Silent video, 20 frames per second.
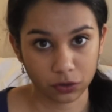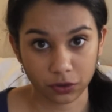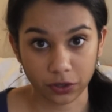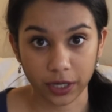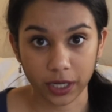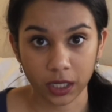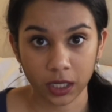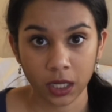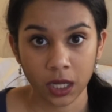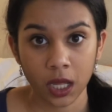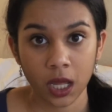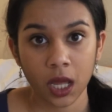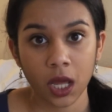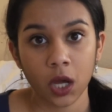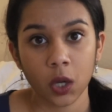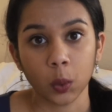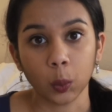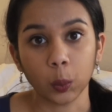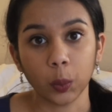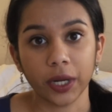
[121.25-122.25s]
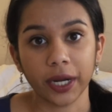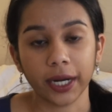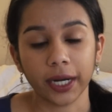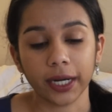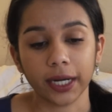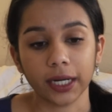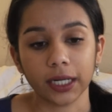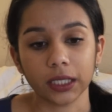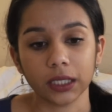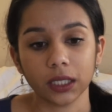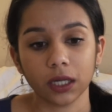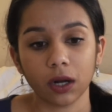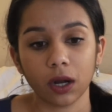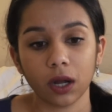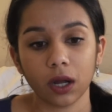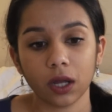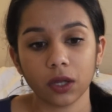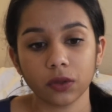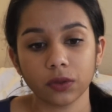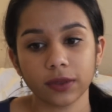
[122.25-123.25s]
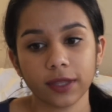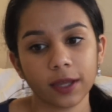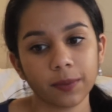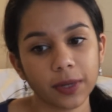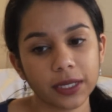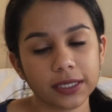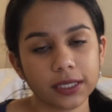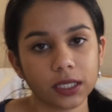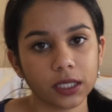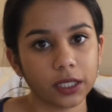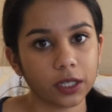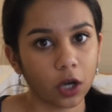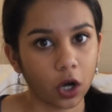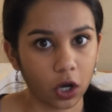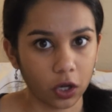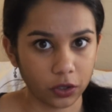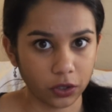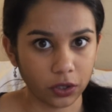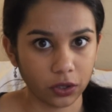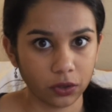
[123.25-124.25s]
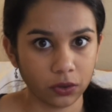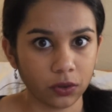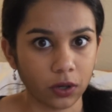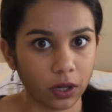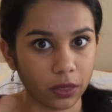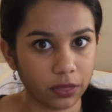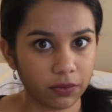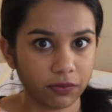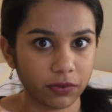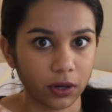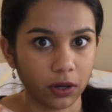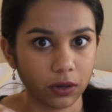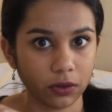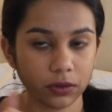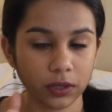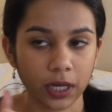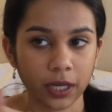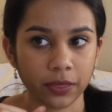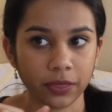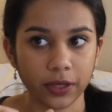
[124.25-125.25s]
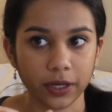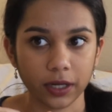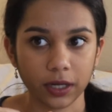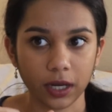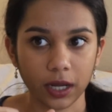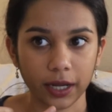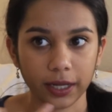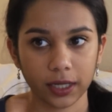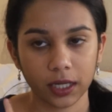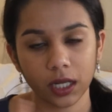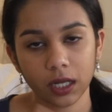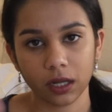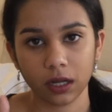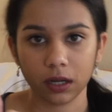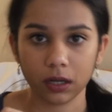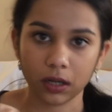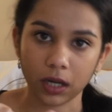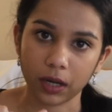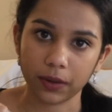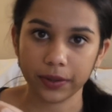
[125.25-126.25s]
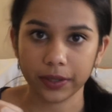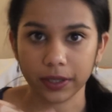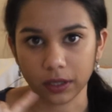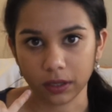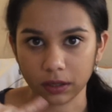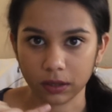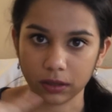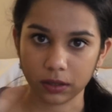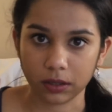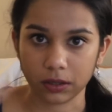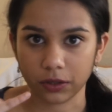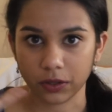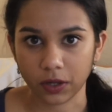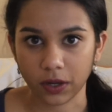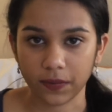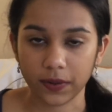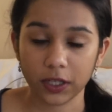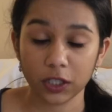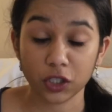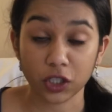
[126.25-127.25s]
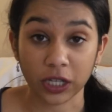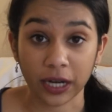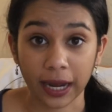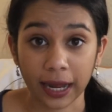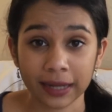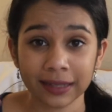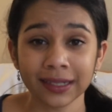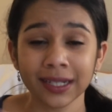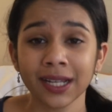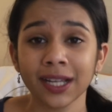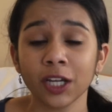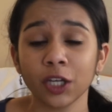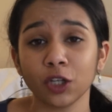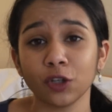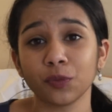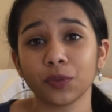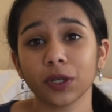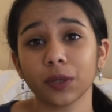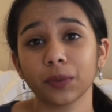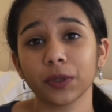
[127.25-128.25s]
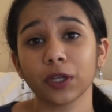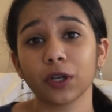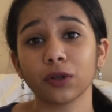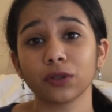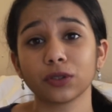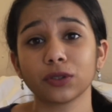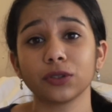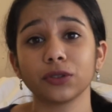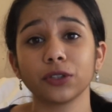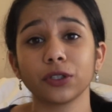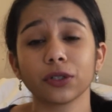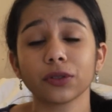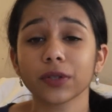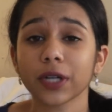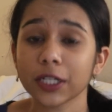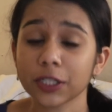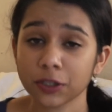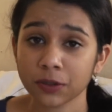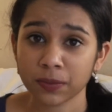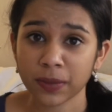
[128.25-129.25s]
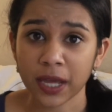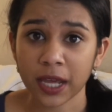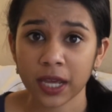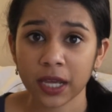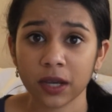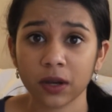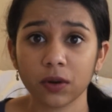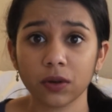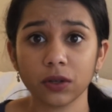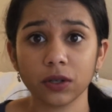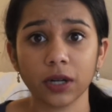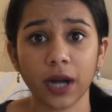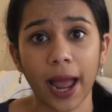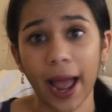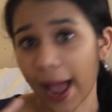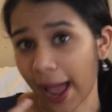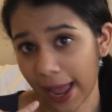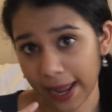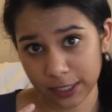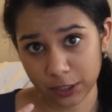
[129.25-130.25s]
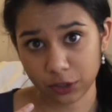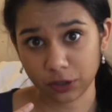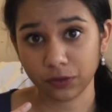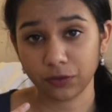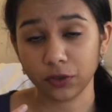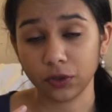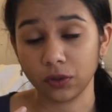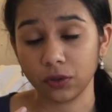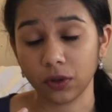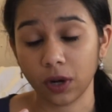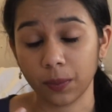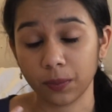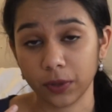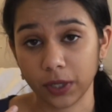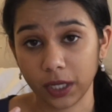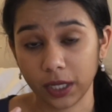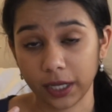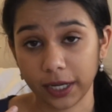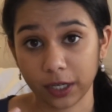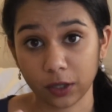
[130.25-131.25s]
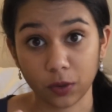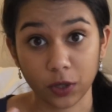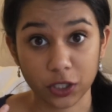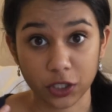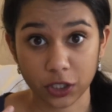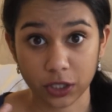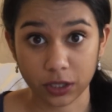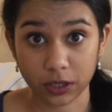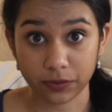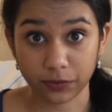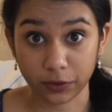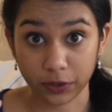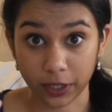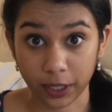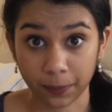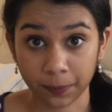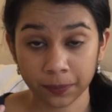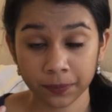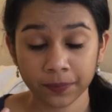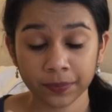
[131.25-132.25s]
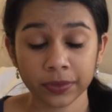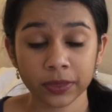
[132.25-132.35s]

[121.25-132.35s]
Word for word: screen where they basically call you on the phone and they're like, hello, how are you? You know, you have a little chat. You probably go through your resume or answer a few umbrella-like questions for them.